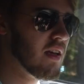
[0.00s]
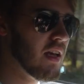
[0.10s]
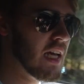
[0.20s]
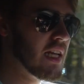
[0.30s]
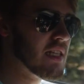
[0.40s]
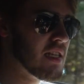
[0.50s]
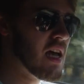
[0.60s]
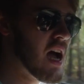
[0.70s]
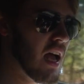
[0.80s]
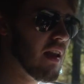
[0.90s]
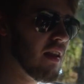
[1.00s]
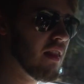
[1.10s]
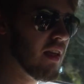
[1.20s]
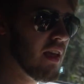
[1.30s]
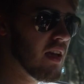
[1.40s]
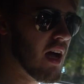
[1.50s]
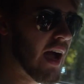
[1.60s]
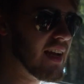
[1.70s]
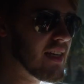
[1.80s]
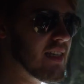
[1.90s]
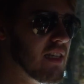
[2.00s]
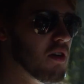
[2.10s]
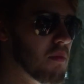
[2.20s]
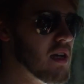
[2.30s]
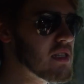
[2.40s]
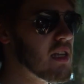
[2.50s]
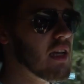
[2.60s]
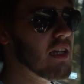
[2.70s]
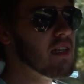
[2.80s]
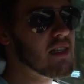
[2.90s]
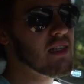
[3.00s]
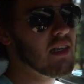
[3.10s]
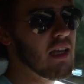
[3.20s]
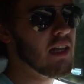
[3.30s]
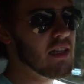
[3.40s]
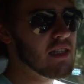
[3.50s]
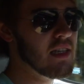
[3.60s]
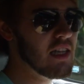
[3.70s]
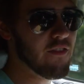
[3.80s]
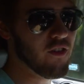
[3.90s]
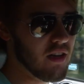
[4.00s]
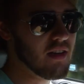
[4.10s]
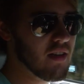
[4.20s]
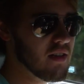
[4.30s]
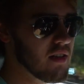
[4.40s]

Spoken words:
the ideal Mustang. It is different.